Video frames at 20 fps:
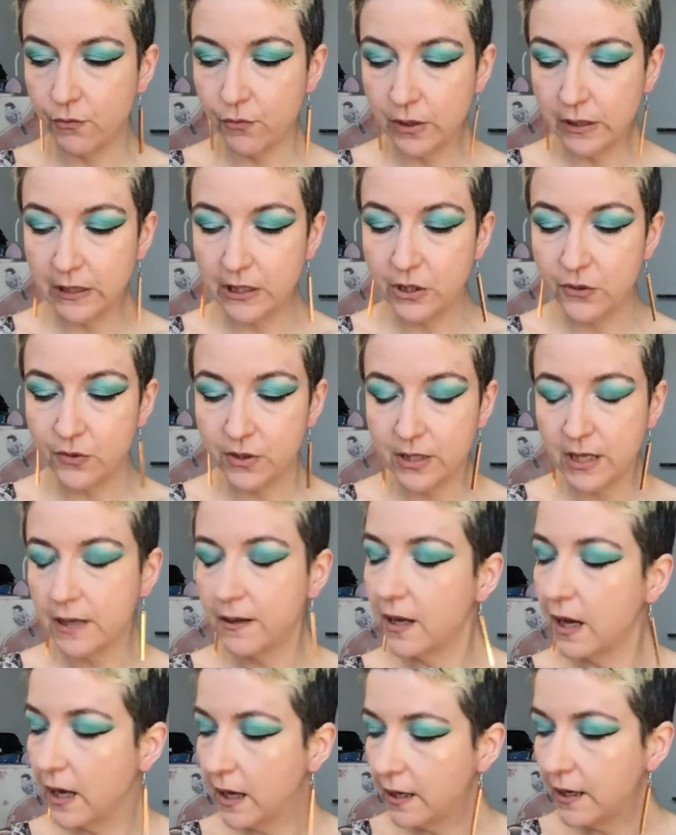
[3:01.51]
really used
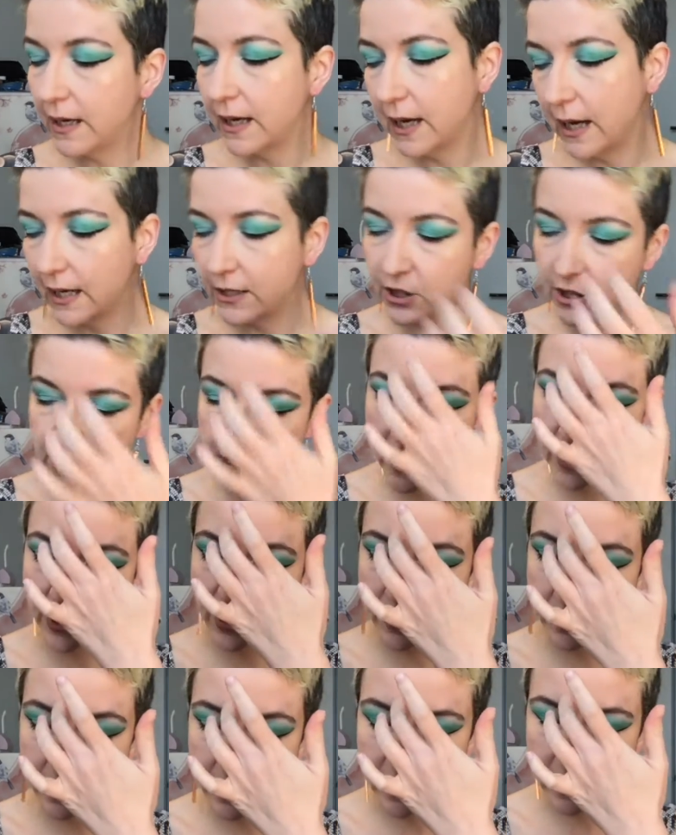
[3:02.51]
it. I just
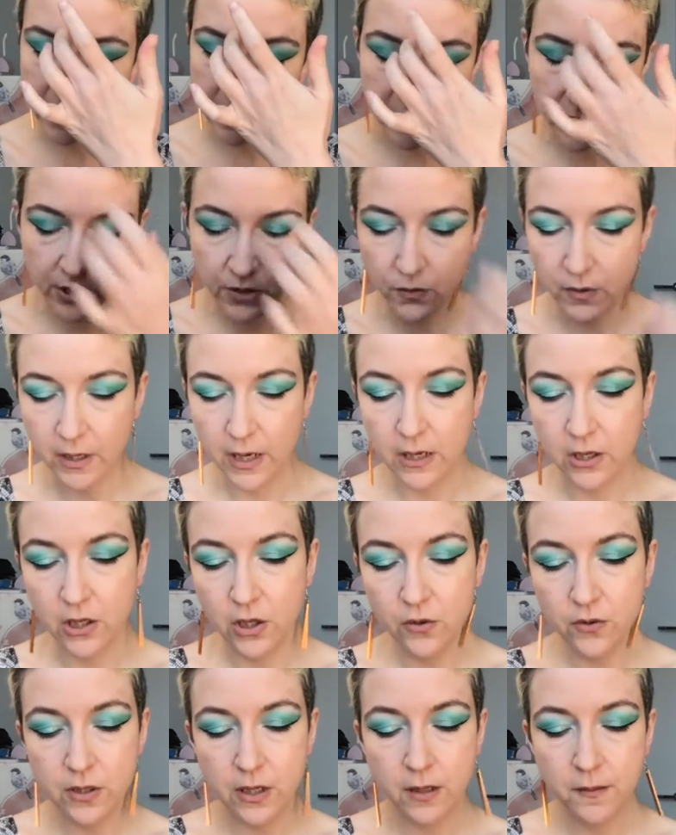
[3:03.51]
need to get into it and
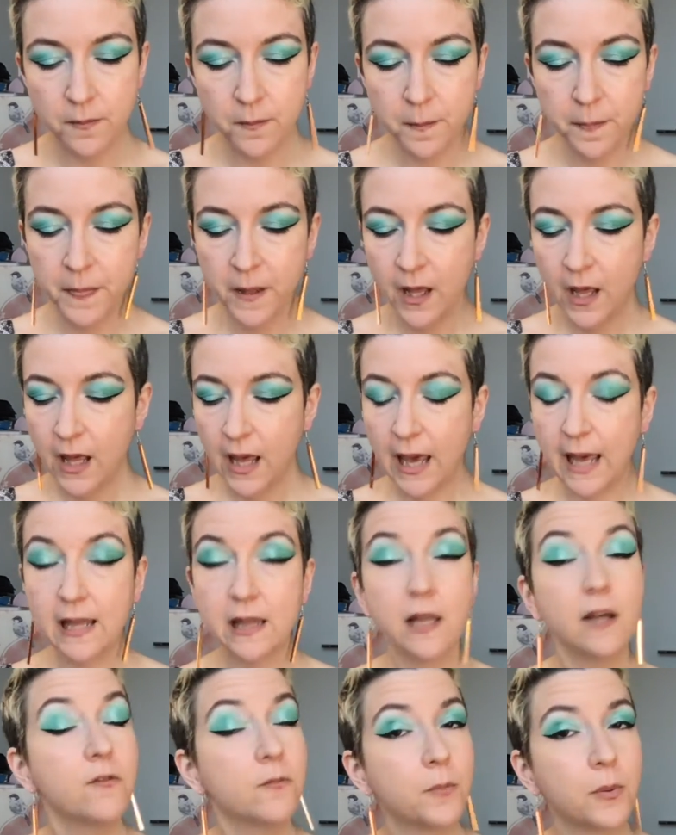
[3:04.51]
use it. And
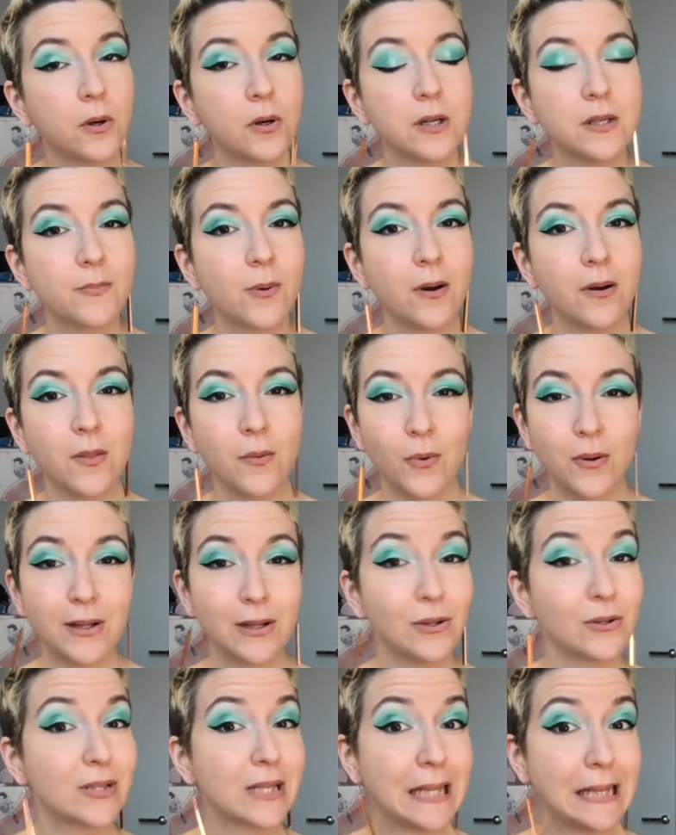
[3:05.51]
Lovebird is probably the one that
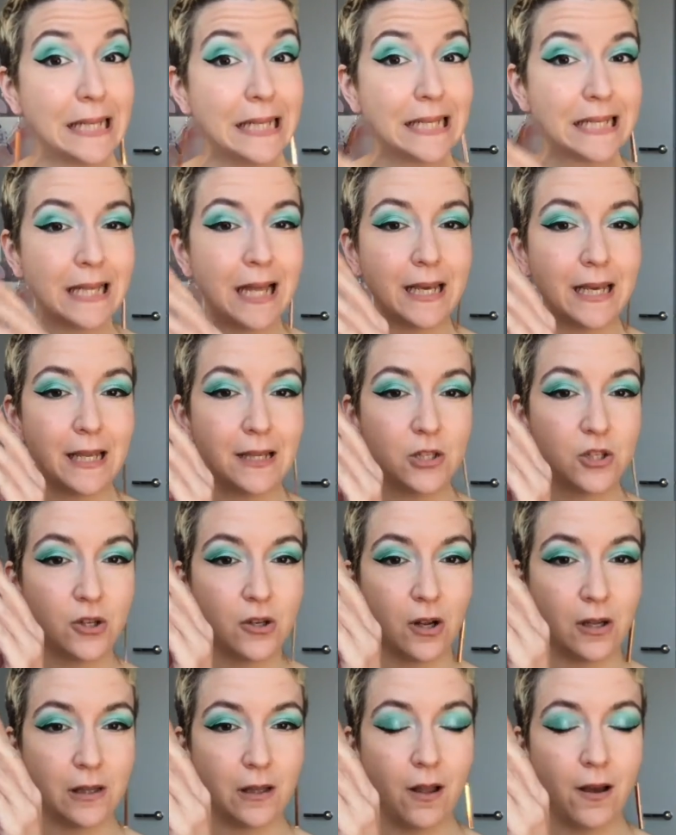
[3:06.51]
looks the least like it should
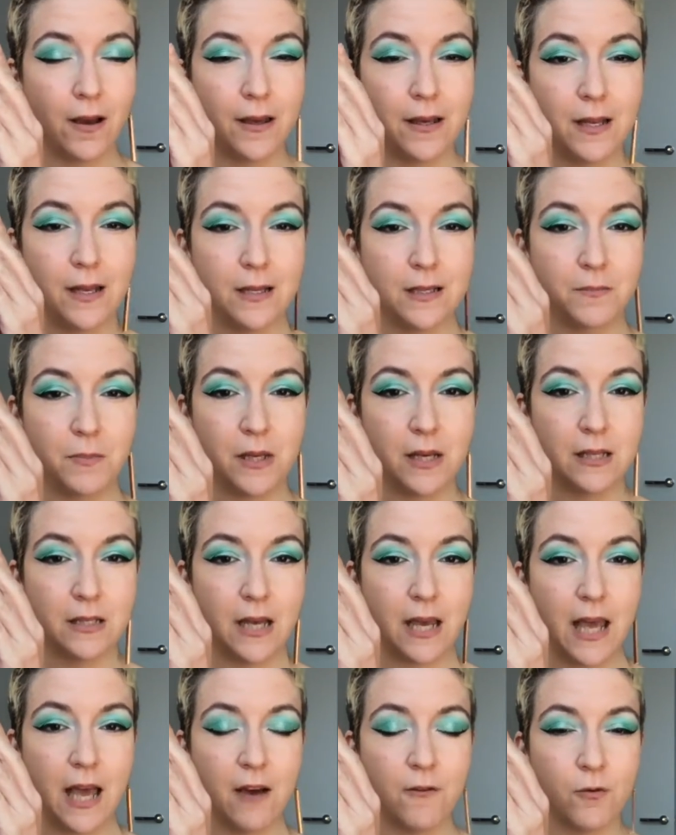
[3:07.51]
online, is because I
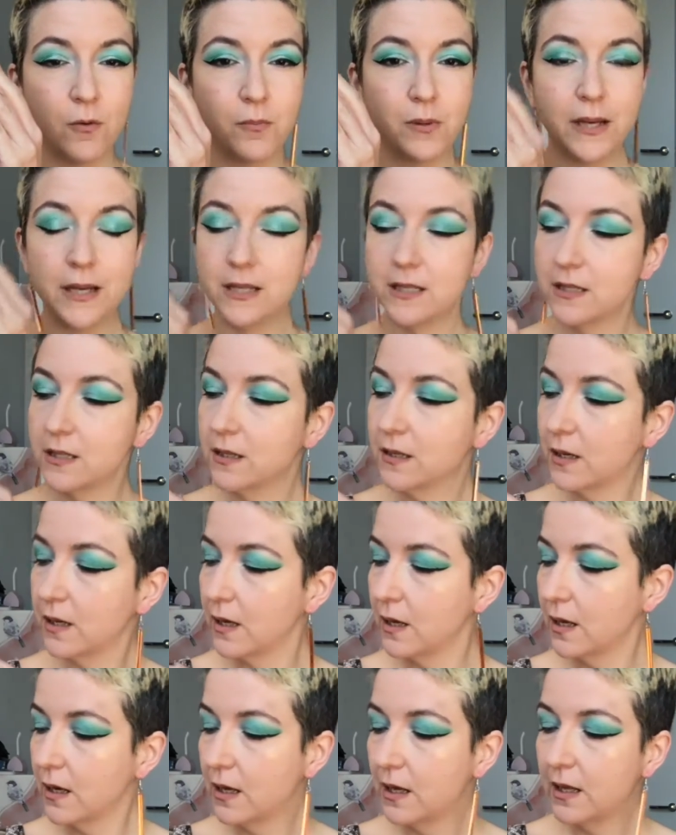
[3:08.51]
have replaced,
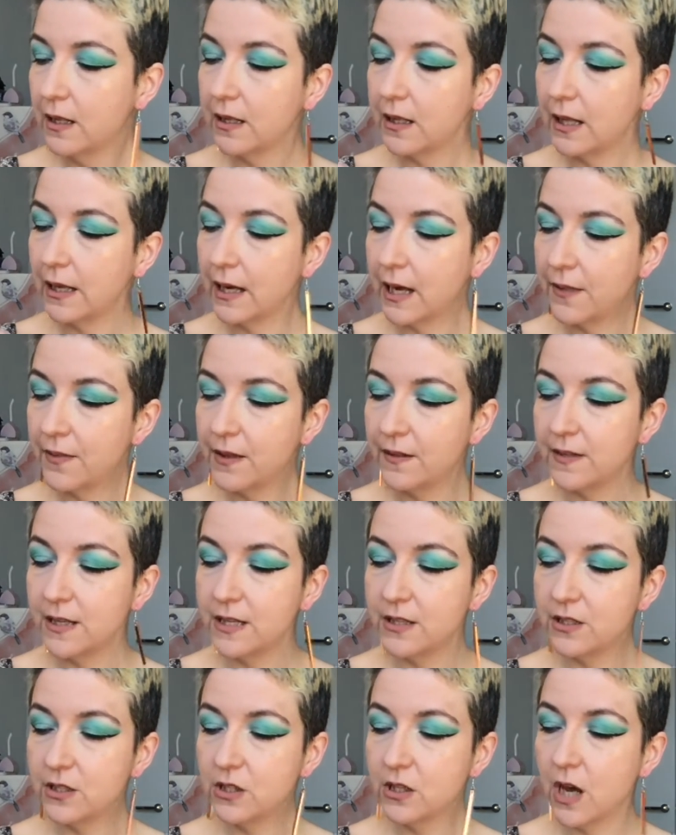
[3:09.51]
I think
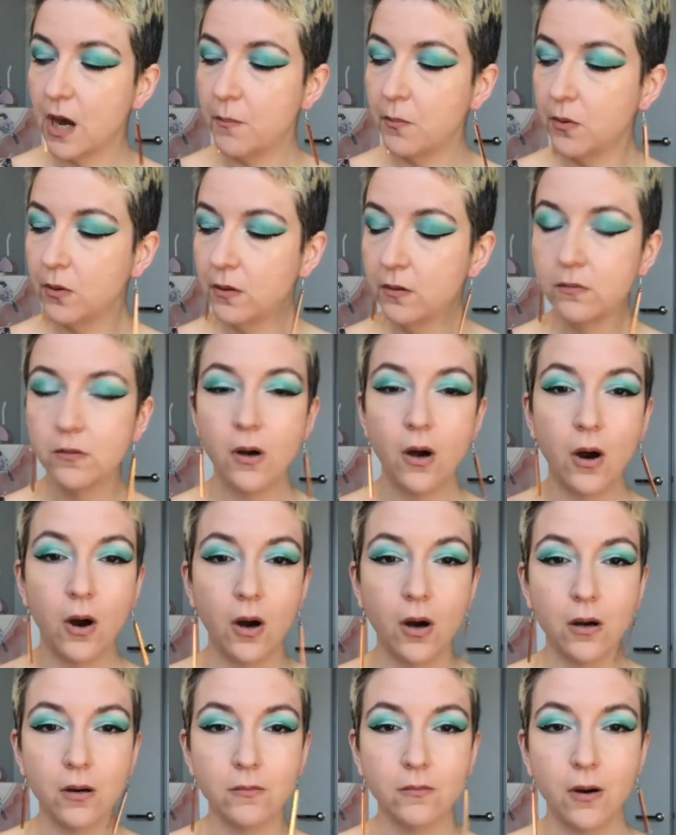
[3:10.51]
these couple
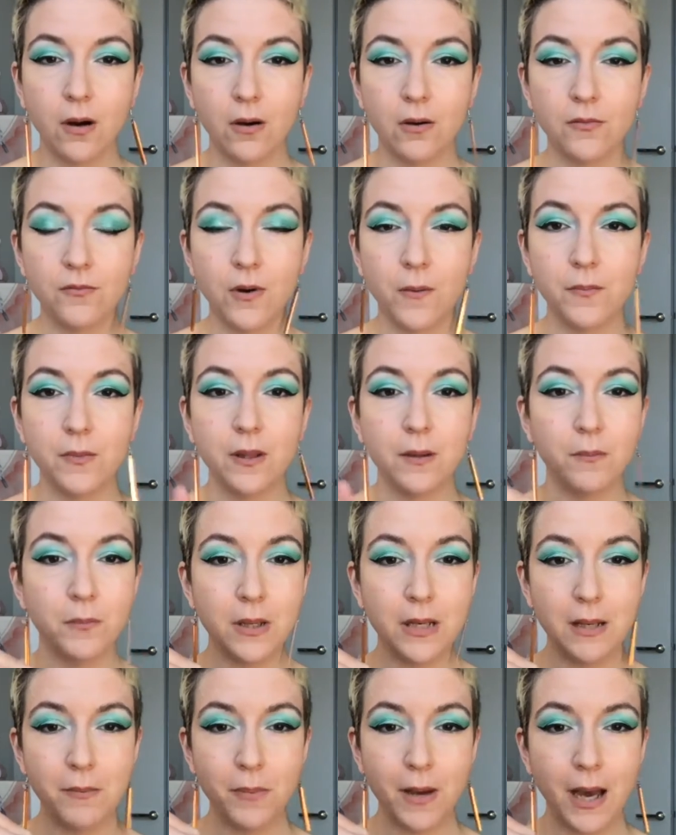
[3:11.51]
are from the
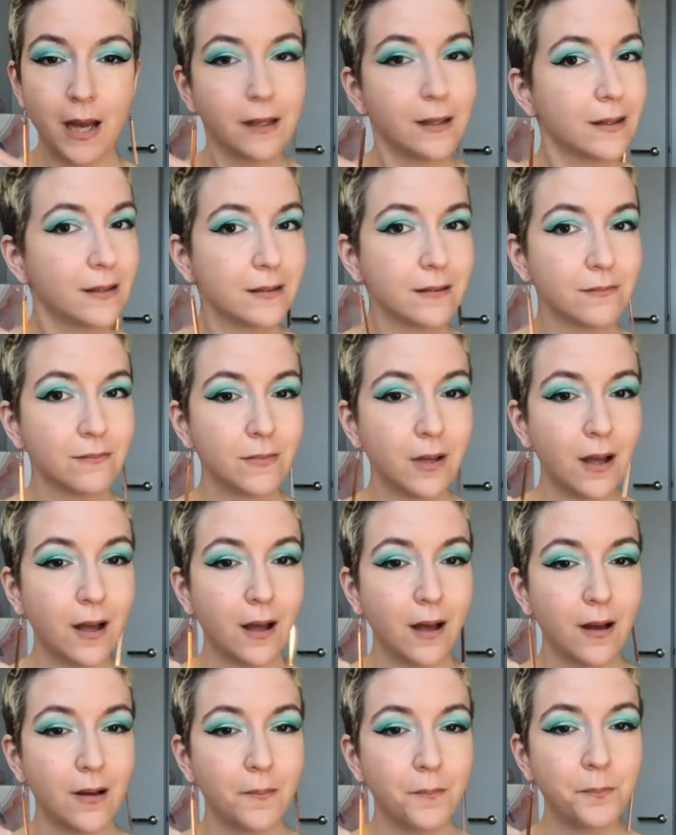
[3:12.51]
Biddy palette,
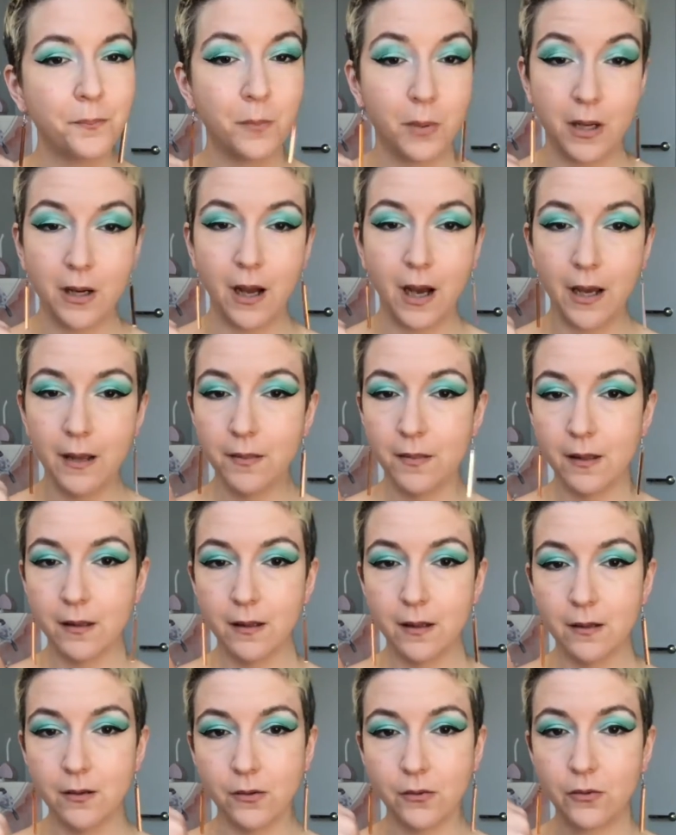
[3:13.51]
but I think
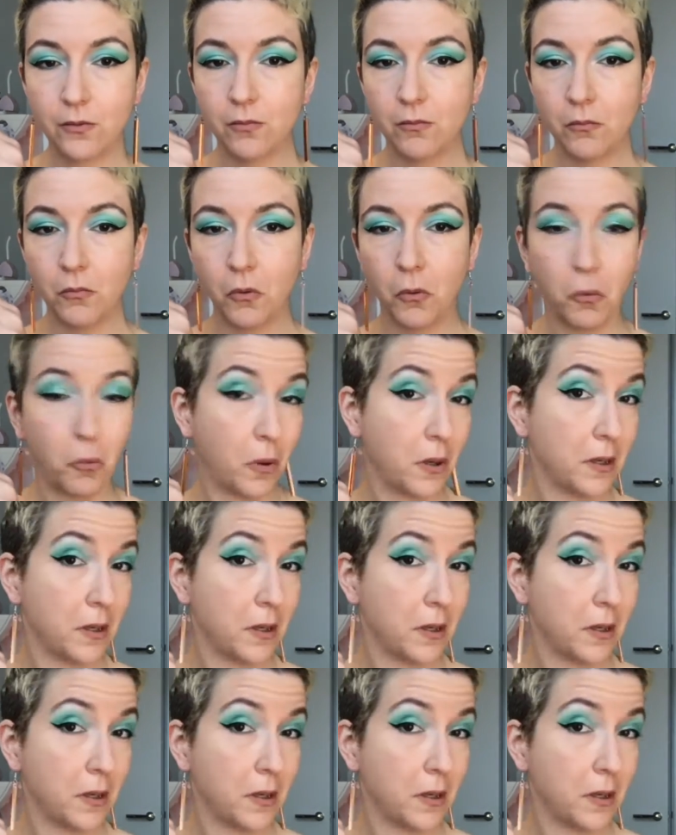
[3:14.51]
that looks quite